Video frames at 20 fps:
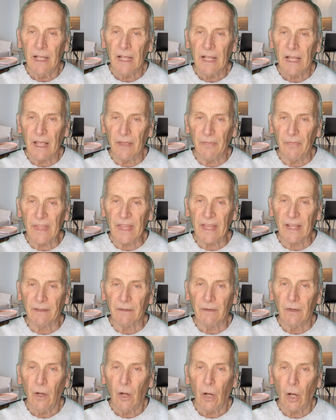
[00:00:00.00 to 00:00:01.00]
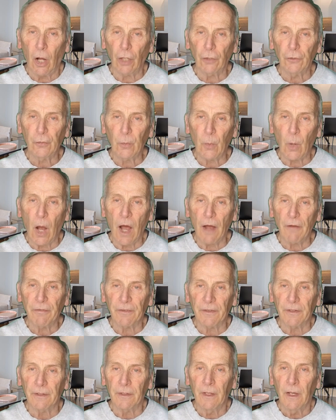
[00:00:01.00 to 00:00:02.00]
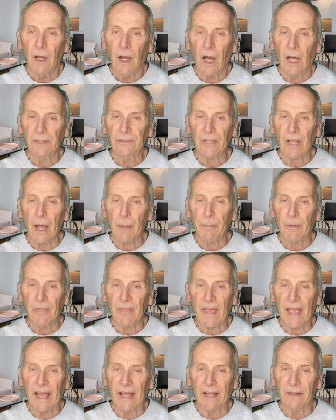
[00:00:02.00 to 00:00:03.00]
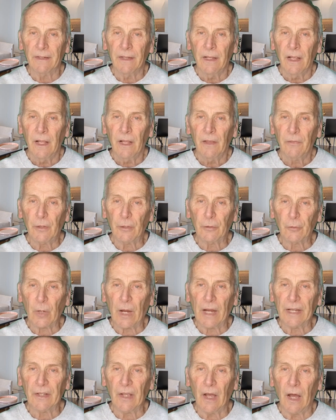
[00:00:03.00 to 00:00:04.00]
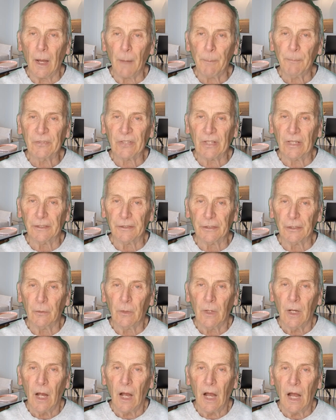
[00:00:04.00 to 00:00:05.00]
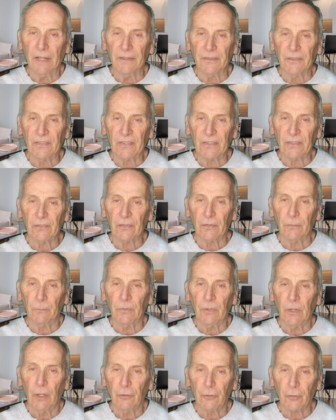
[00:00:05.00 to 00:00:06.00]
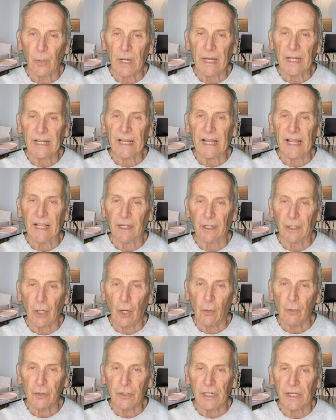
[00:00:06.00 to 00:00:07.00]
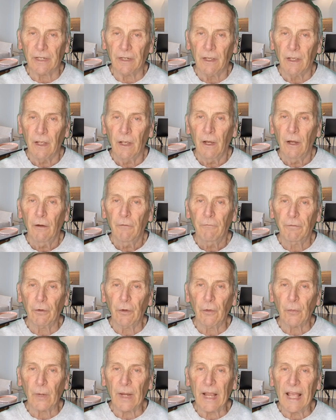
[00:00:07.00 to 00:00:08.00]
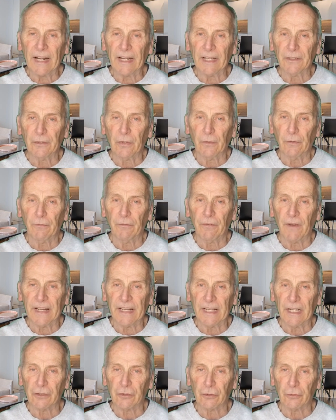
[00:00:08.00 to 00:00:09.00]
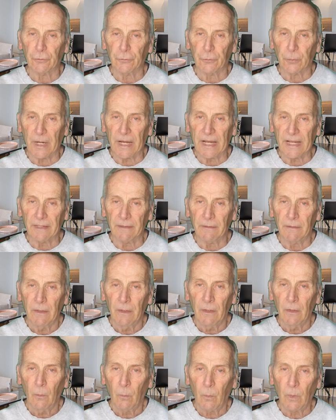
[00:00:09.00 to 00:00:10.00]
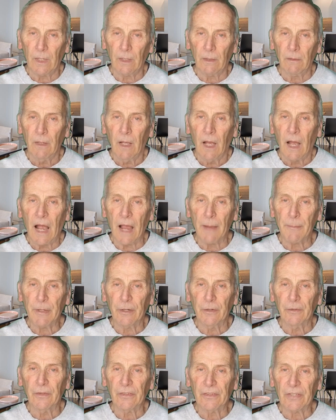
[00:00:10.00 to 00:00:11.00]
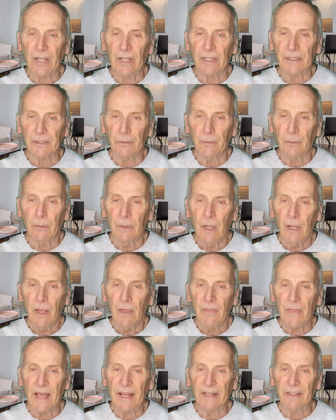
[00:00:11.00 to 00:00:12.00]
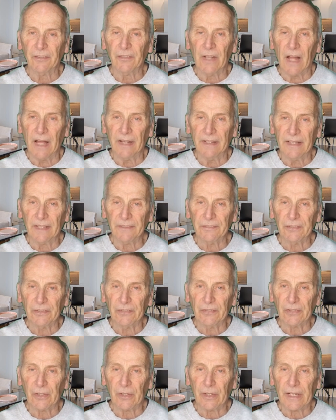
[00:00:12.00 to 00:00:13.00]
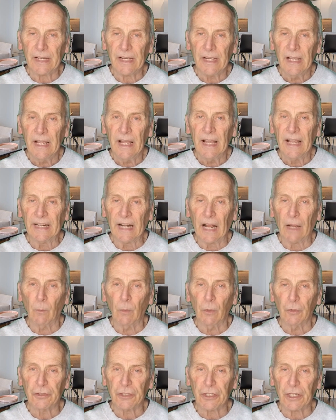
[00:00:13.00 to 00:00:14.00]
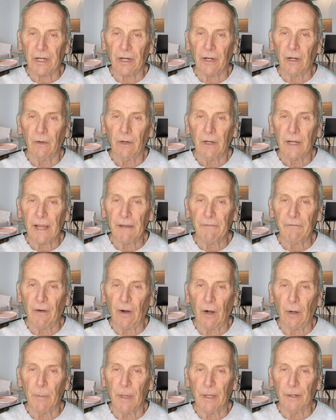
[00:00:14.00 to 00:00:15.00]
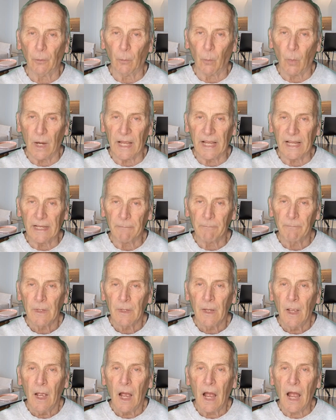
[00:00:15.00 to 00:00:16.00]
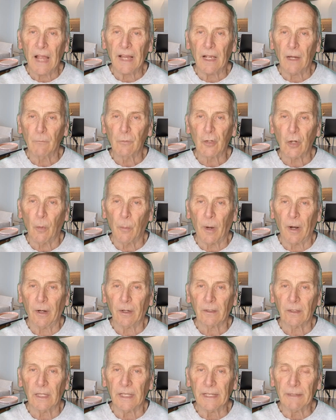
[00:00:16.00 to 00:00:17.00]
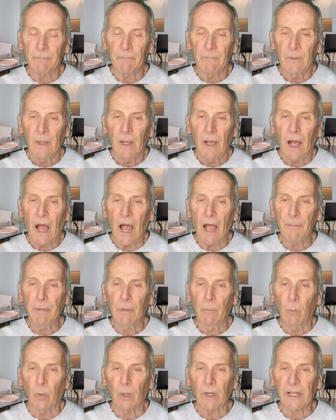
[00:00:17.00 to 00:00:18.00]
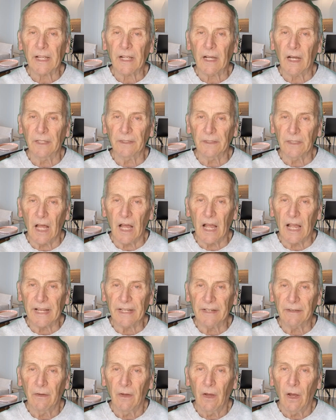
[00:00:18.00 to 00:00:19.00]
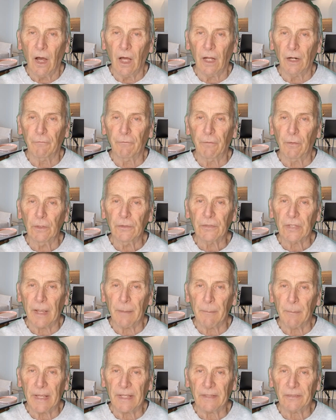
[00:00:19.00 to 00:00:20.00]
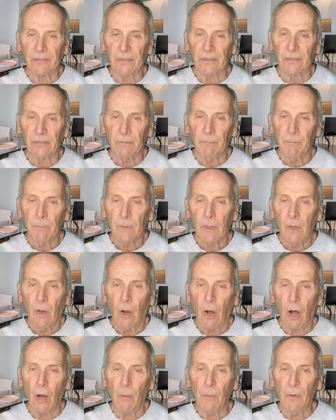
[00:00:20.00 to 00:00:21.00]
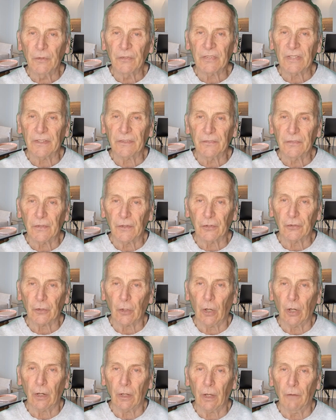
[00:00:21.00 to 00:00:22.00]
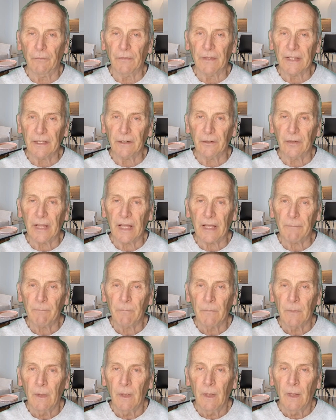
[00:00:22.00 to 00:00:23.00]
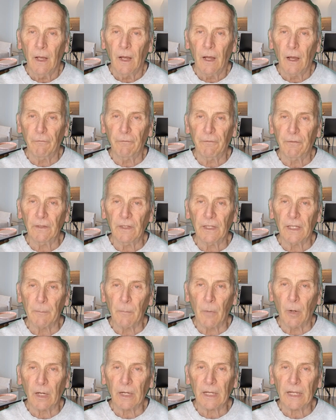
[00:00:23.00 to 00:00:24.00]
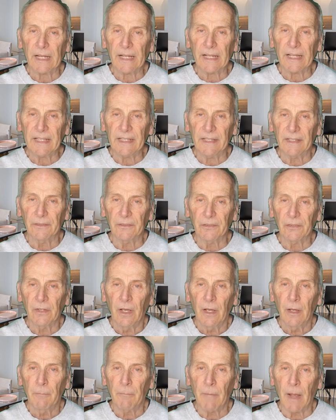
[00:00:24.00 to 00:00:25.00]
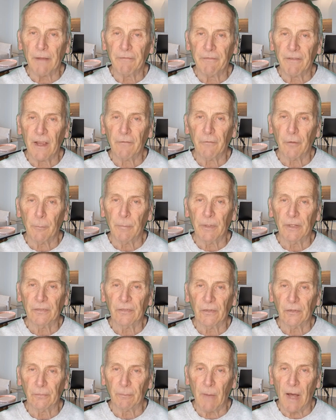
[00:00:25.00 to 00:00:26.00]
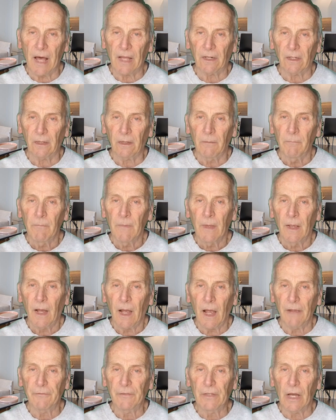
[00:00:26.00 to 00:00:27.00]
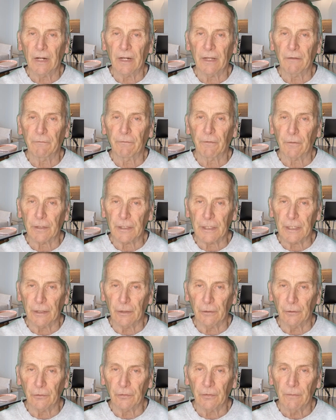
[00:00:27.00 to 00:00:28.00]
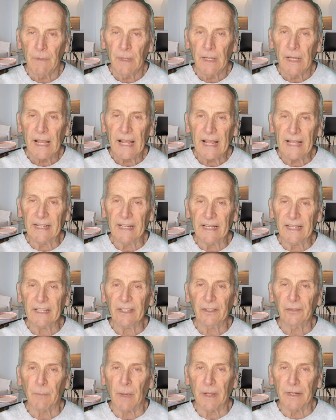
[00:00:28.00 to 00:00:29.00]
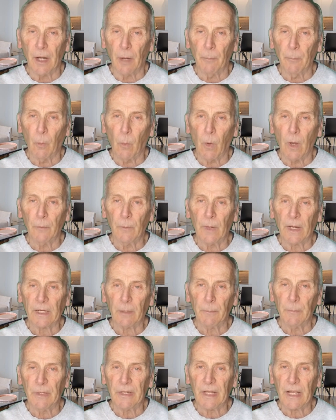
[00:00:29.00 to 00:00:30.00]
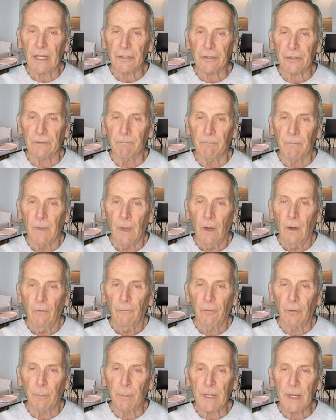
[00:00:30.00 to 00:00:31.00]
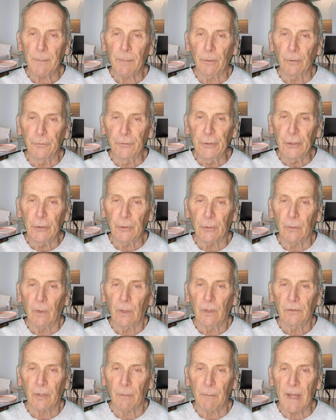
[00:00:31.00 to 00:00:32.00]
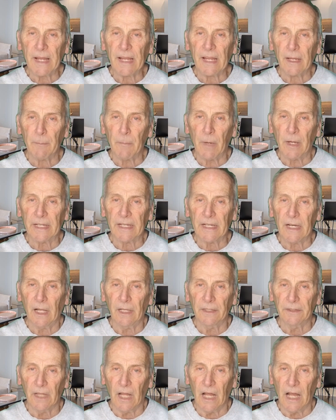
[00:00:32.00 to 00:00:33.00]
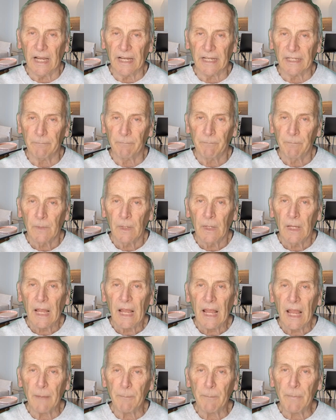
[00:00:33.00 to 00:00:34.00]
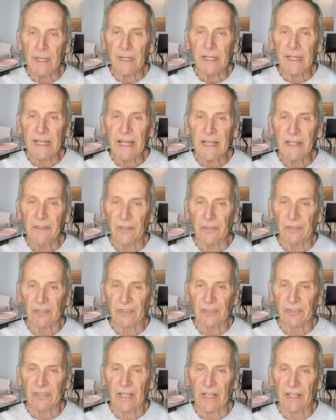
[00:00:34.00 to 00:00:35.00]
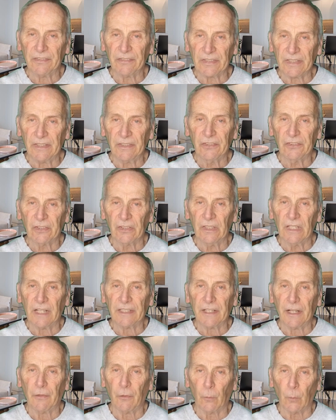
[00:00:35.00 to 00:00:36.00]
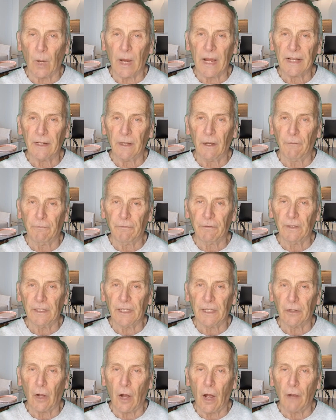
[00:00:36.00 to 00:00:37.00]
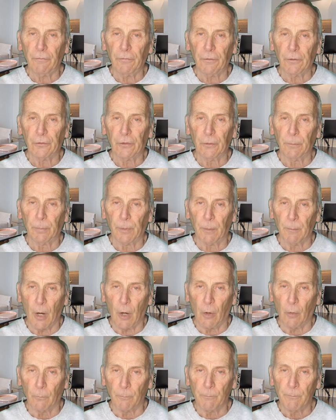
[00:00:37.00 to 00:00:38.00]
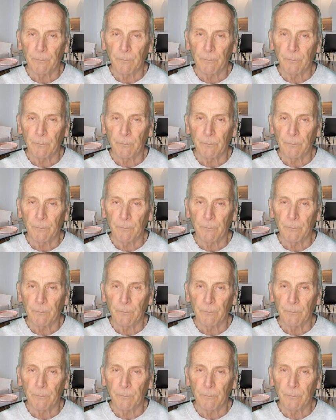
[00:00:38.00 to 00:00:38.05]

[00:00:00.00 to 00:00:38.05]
And then, all too often, on top of that, they try to upsell you on systems, training, and coaching, further adding to the financial drain. Well, I'm here to tell you that is not necessary, and I will share a far better way. Hi, I'm Joe Barclay. I've been working online on a full-time basis almost since the start of the internet. Affiliate marketing is my favorite business model. I've done it for years, and it is my number one recommendation for people new to making money online. A big key to success is selecting the right affiliate offer to promote.